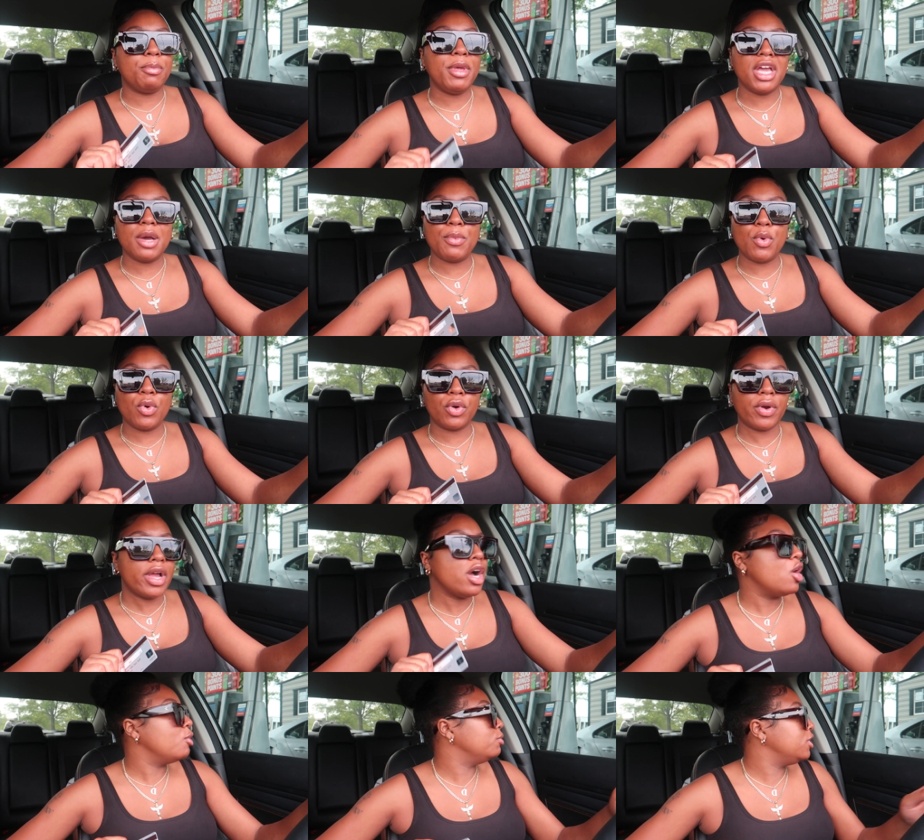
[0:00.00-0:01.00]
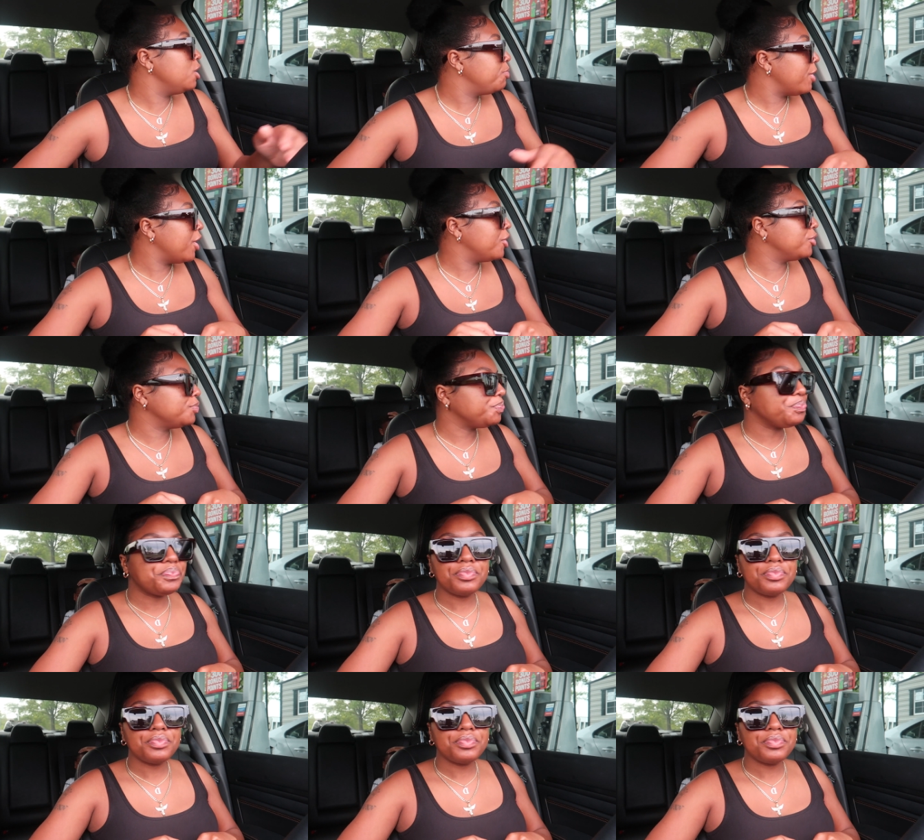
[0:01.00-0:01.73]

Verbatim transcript: pickup order at Home Depot